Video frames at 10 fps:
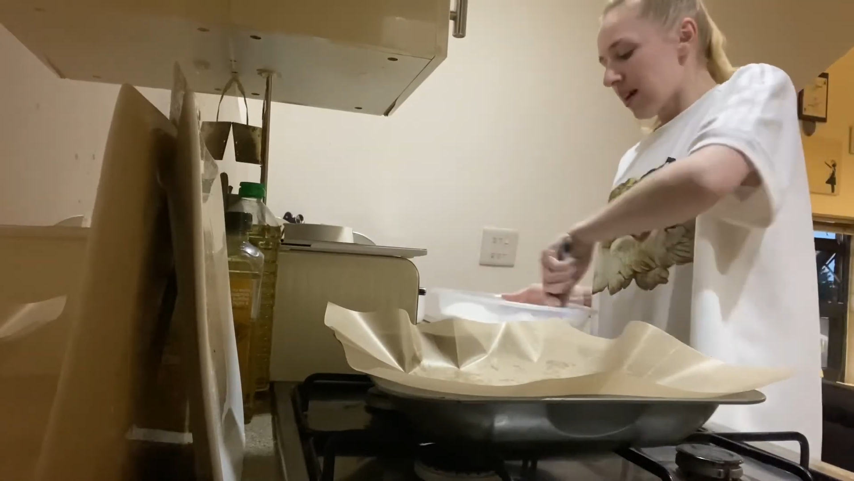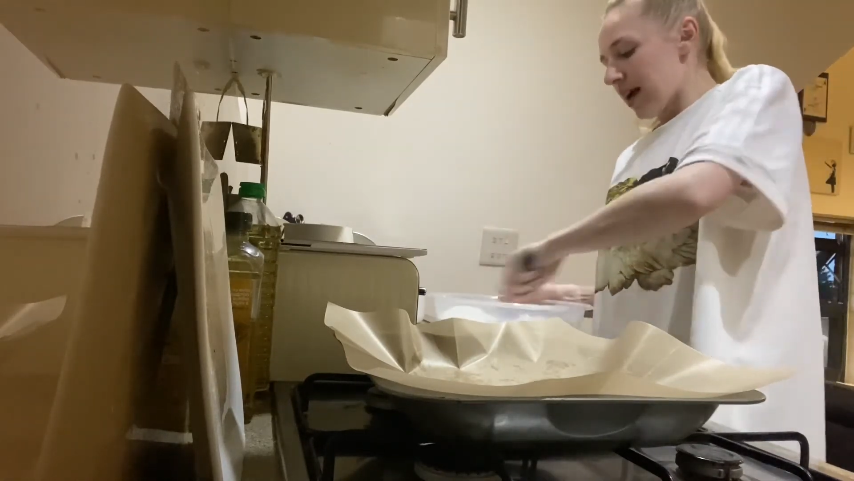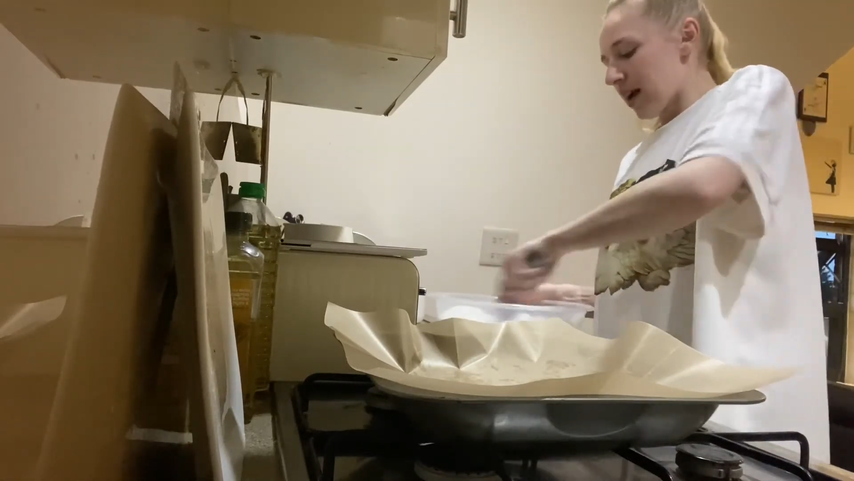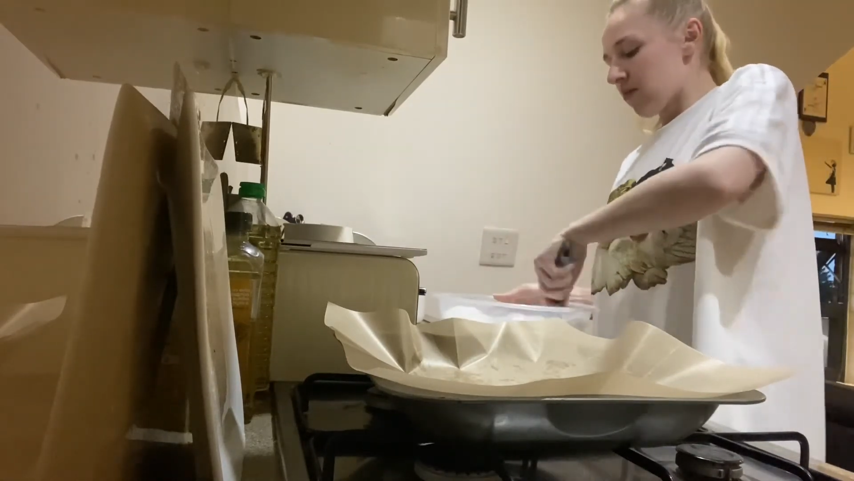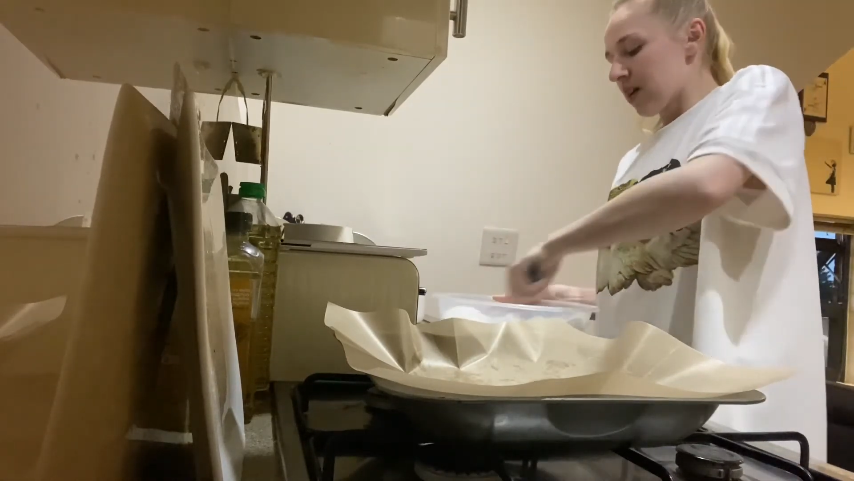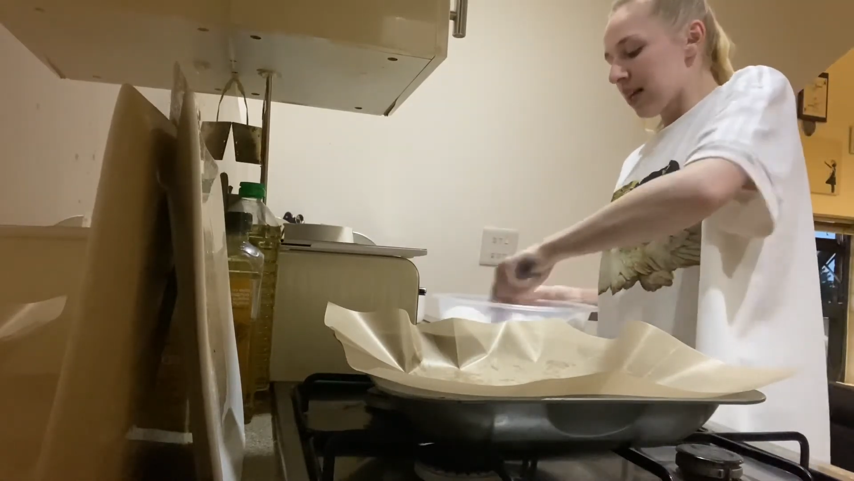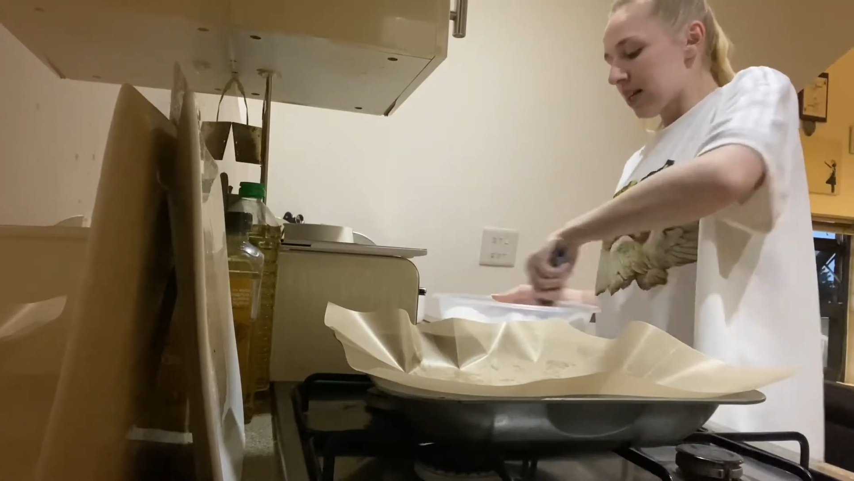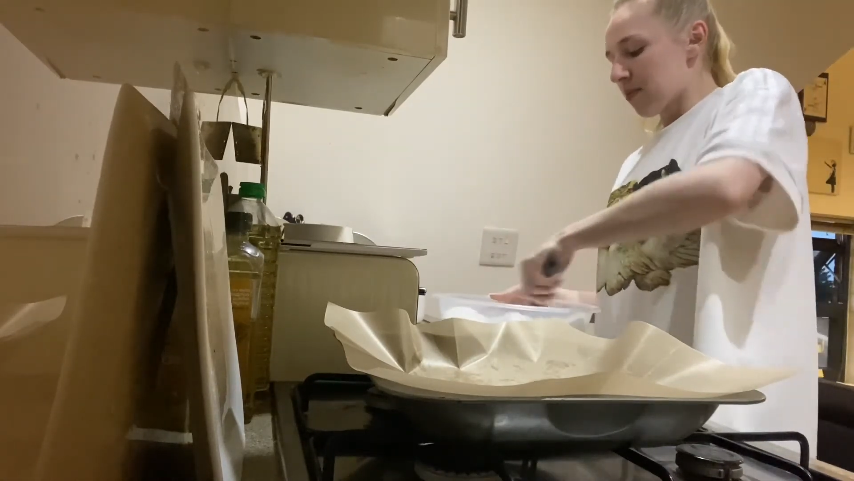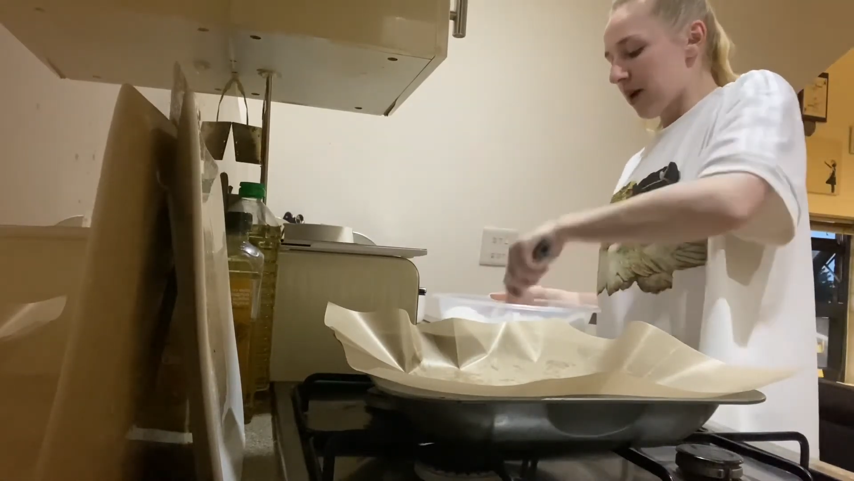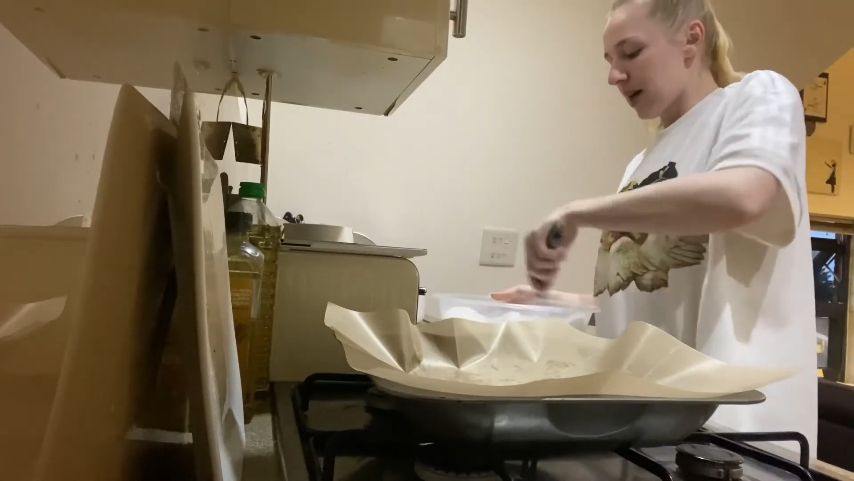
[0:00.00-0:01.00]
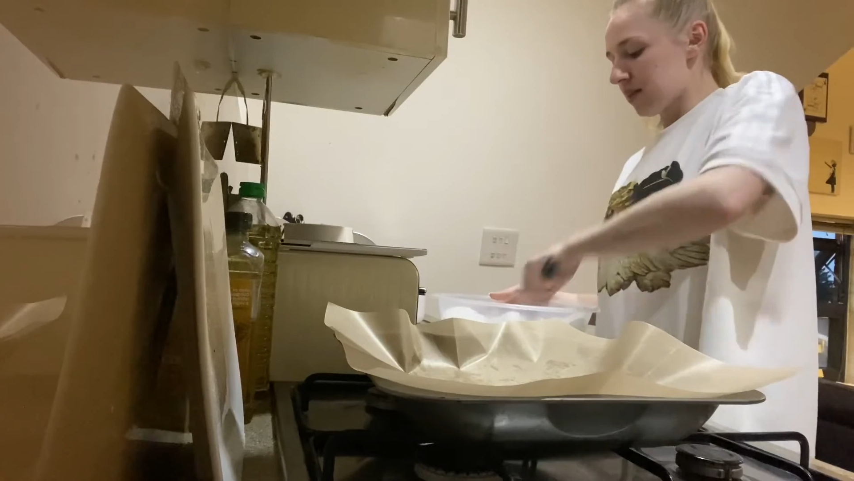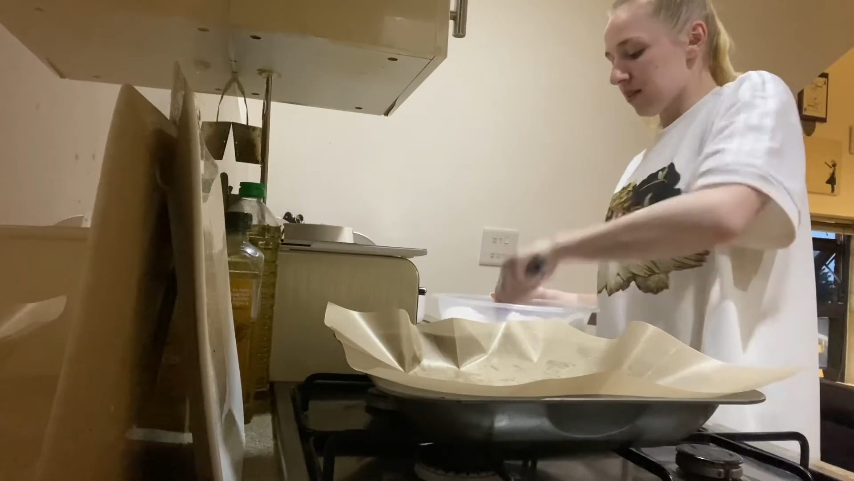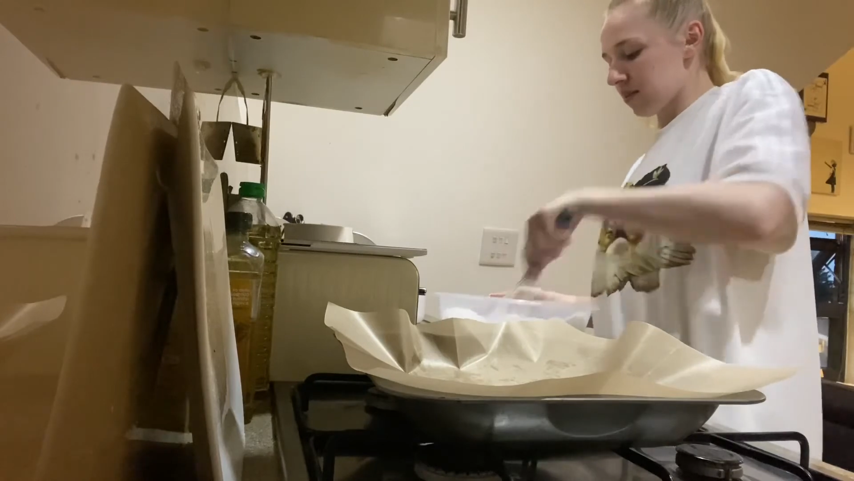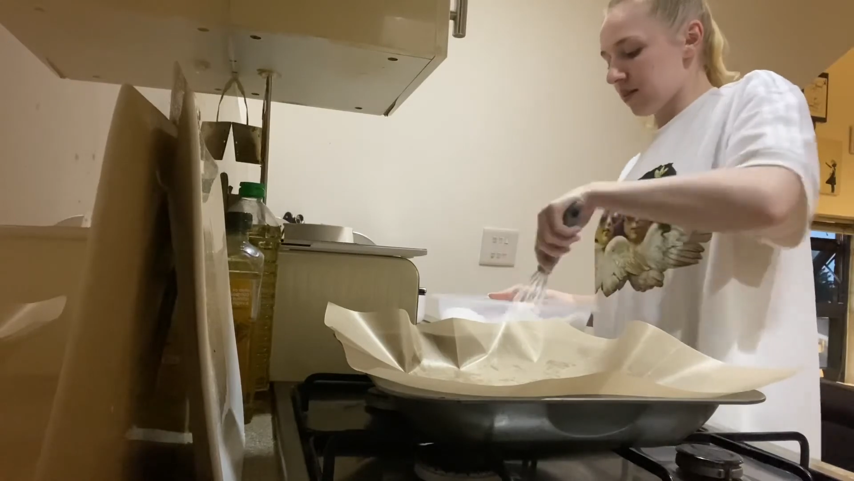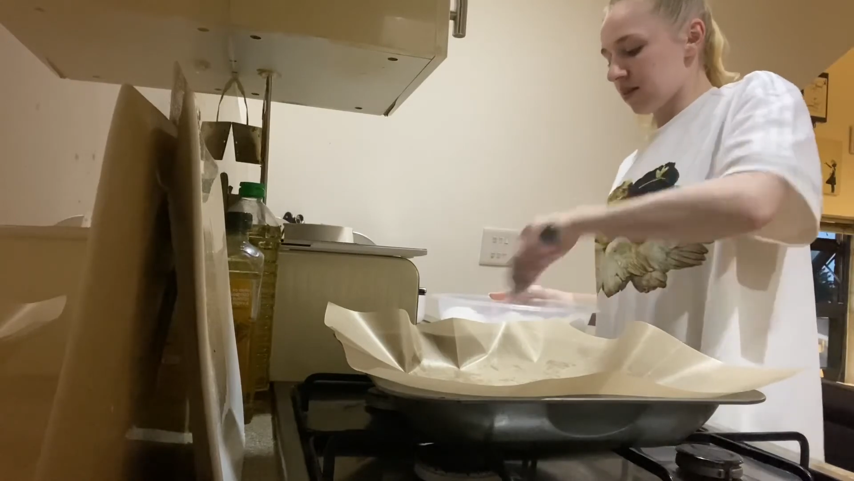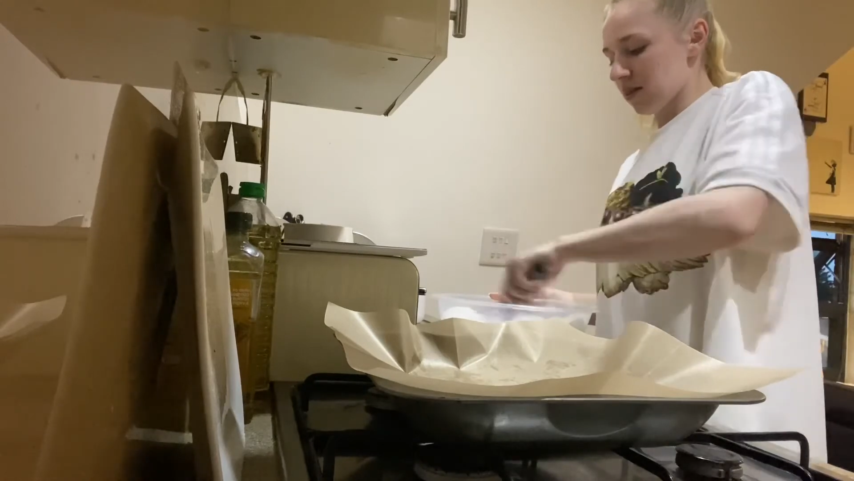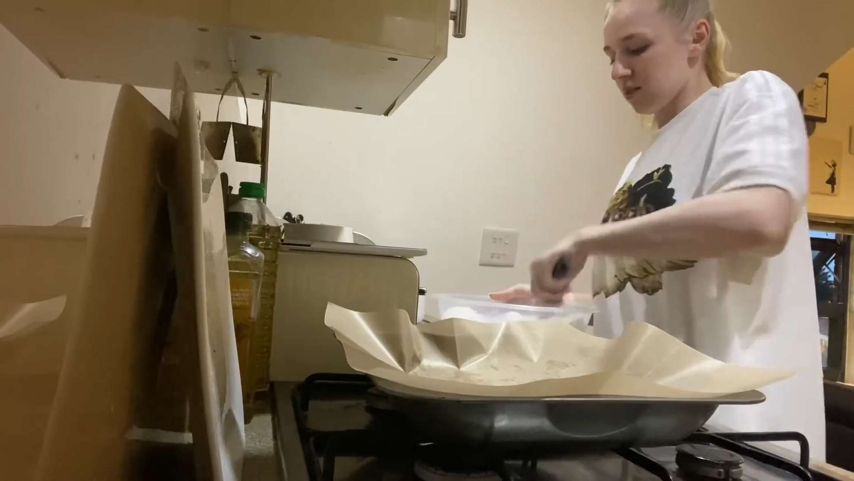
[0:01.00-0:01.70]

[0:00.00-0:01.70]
it really depends